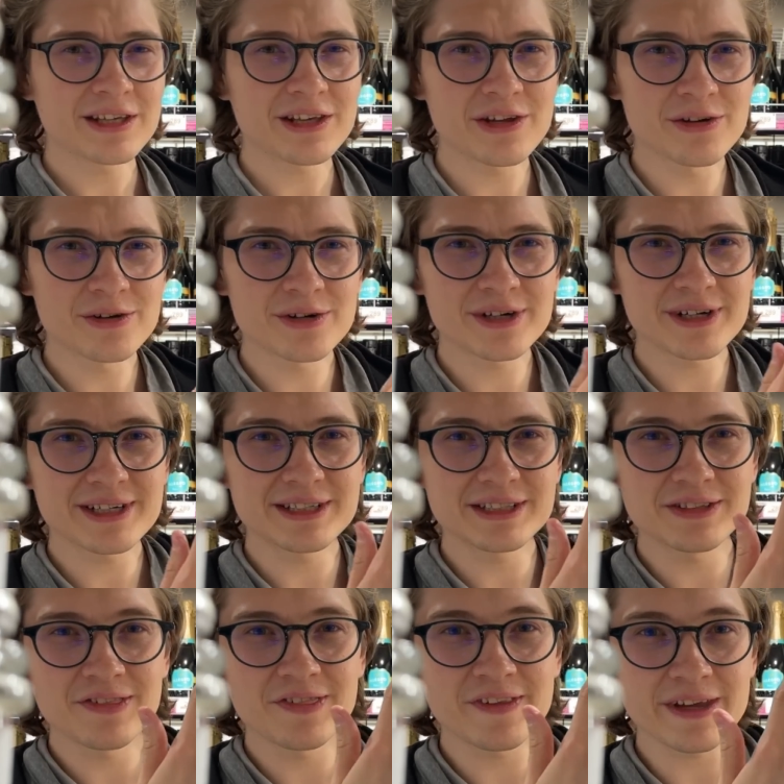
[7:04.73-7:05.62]
Here
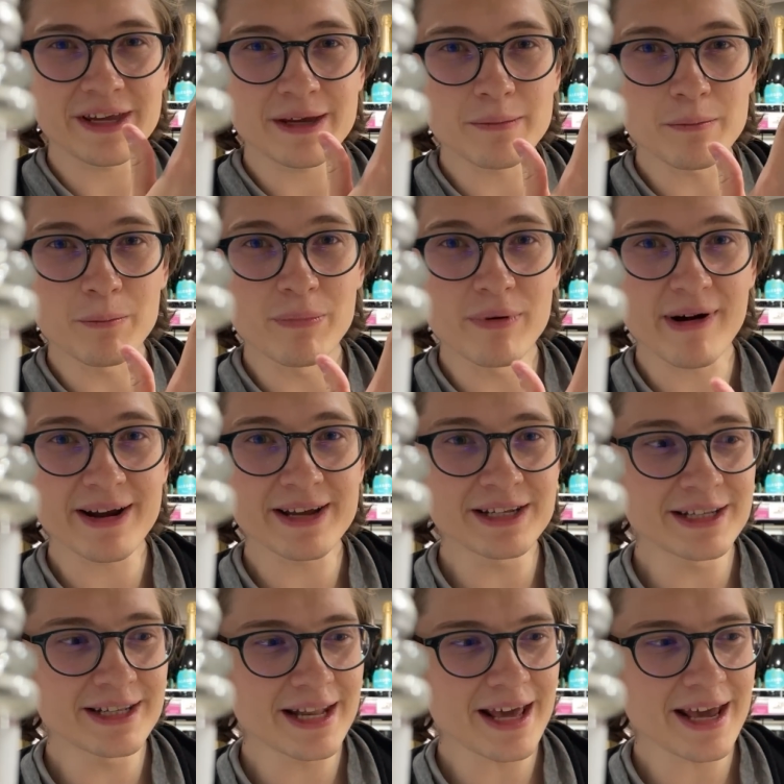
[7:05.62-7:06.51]
is the
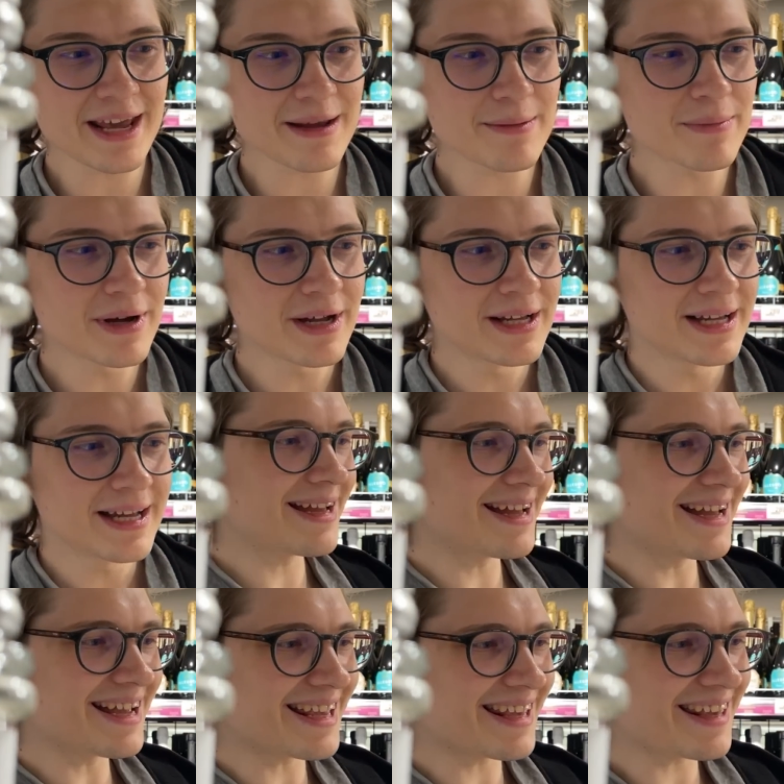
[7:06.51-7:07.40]
brand name
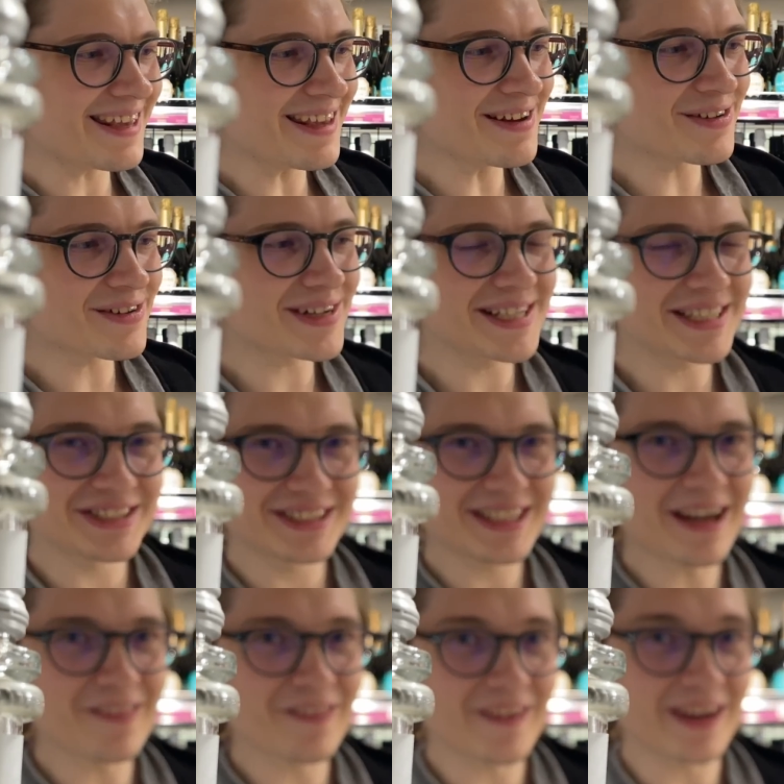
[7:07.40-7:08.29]
and here is
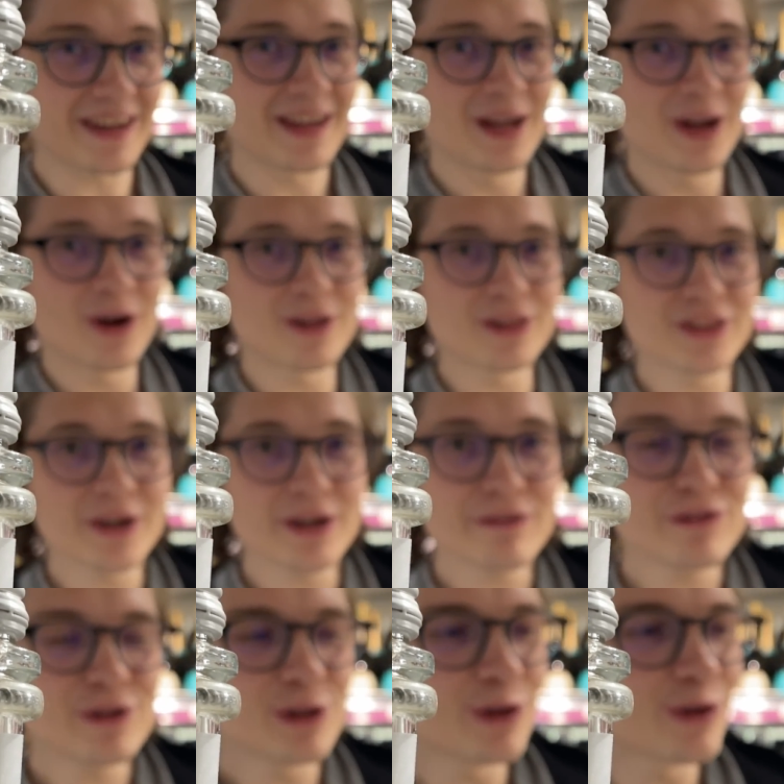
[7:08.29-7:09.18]
nothing. Although
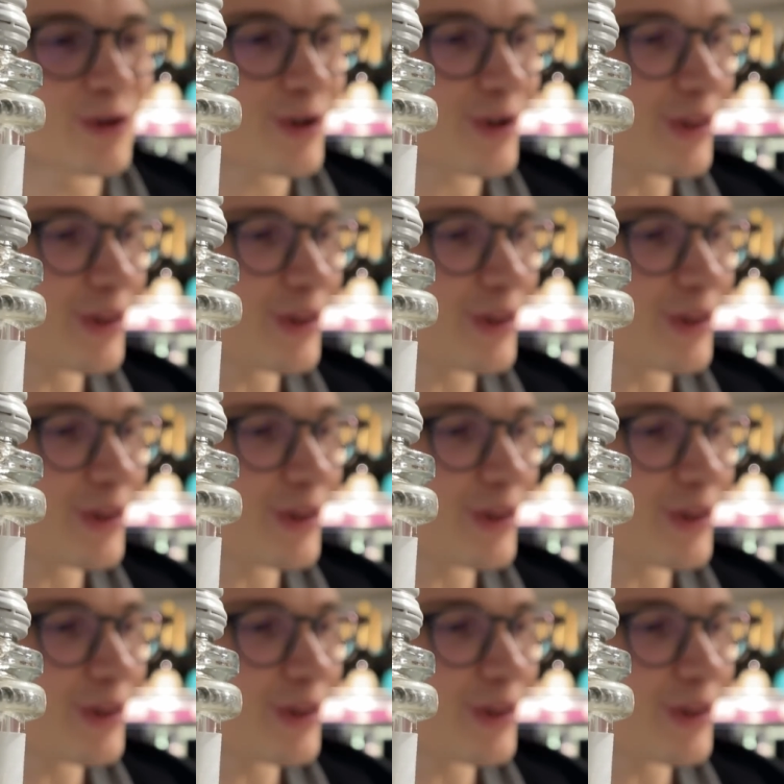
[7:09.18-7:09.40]
if you look